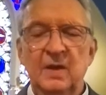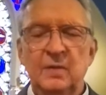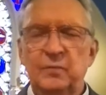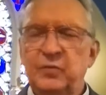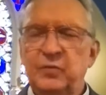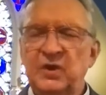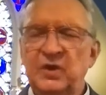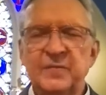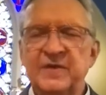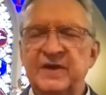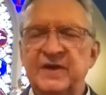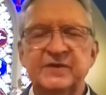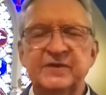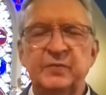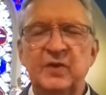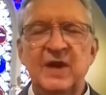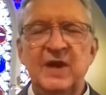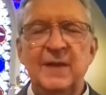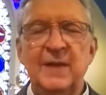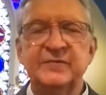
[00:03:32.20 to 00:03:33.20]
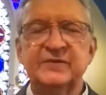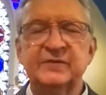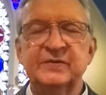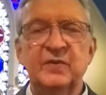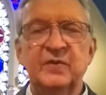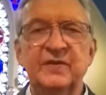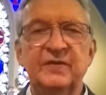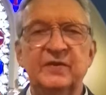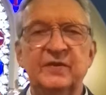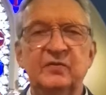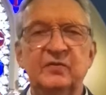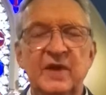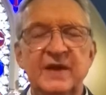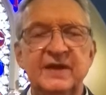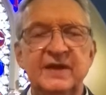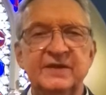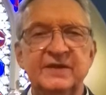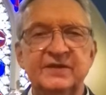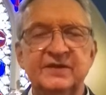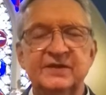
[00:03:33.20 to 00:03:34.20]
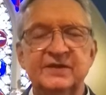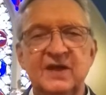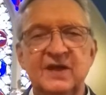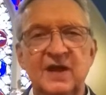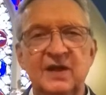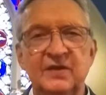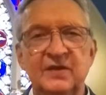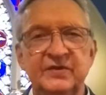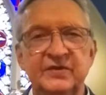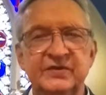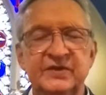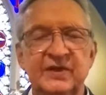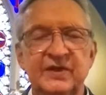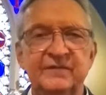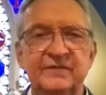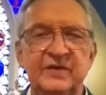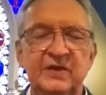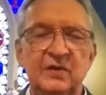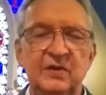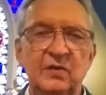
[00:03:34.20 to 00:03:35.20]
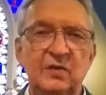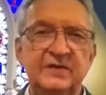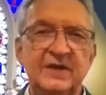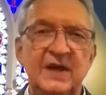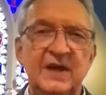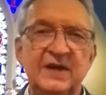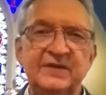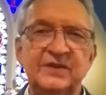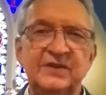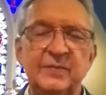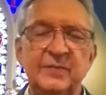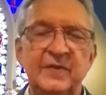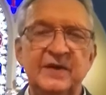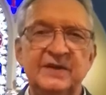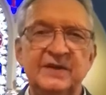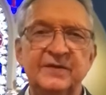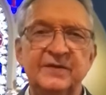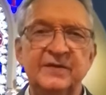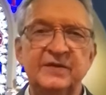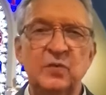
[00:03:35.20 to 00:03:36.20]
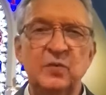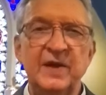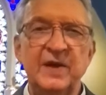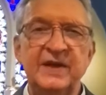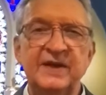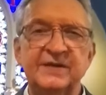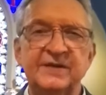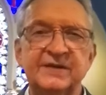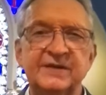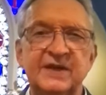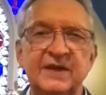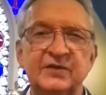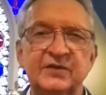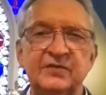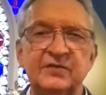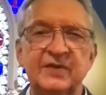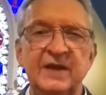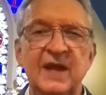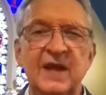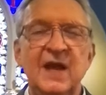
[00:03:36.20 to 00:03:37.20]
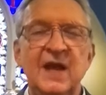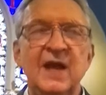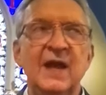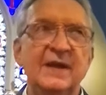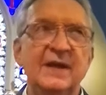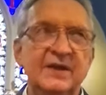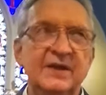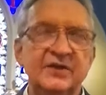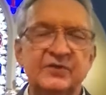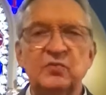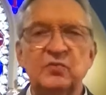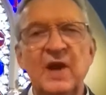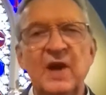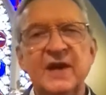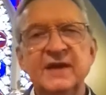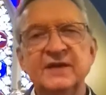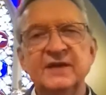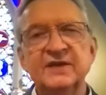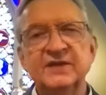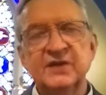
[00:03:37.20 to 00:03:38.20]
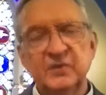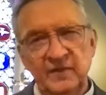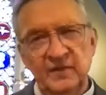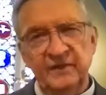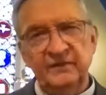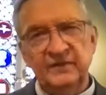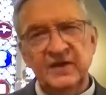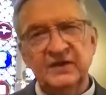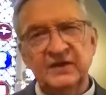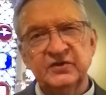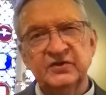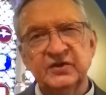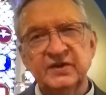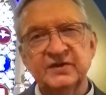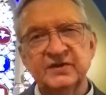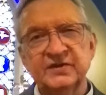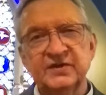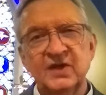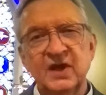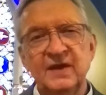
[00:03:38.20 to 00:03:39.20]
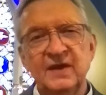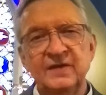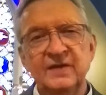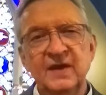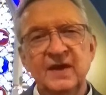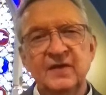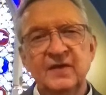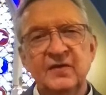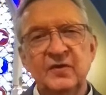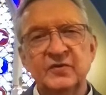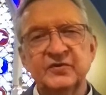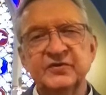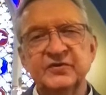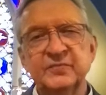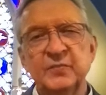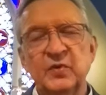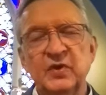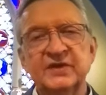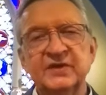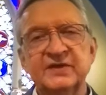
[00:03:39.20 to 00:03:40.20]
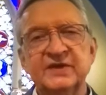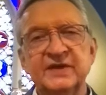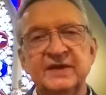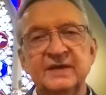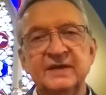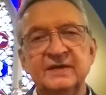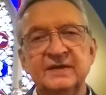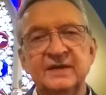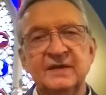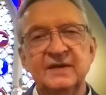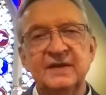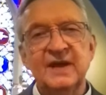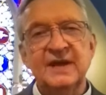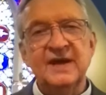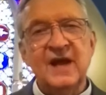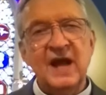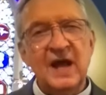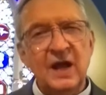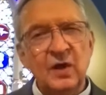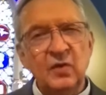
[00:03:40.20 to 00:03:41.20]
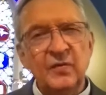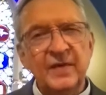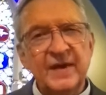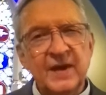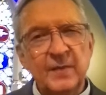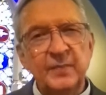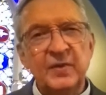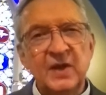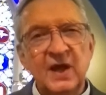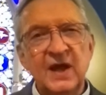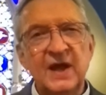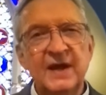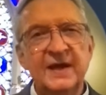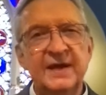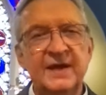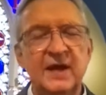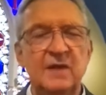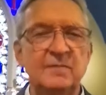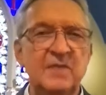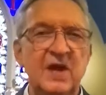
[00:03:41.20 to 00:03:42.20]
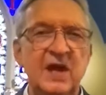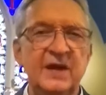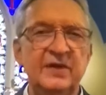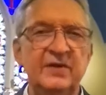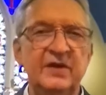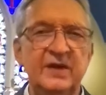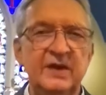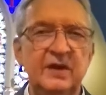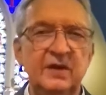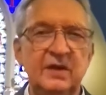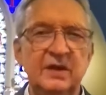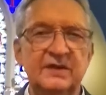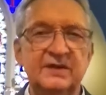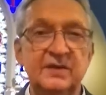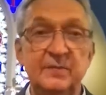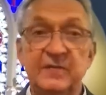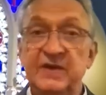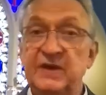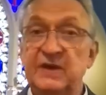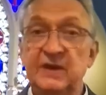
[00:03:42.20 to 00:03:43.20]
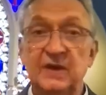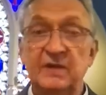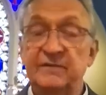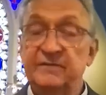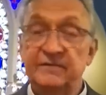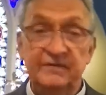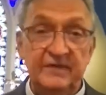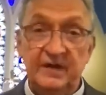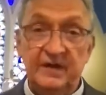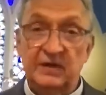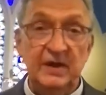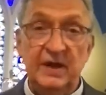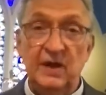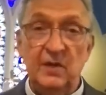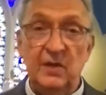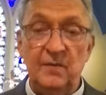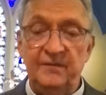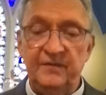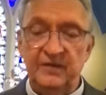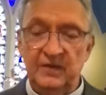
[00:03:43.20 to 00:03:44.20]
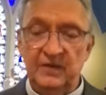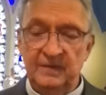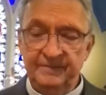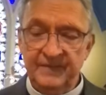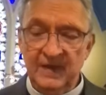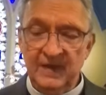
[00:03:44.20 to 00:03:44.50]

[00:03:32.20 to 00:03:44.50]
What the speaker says: Brueggemann is perhaps one of the greatest scholars of the Old Testament in the 20th century, and his writings and reflections on those books and how they apply in our modern era to me are very helpful.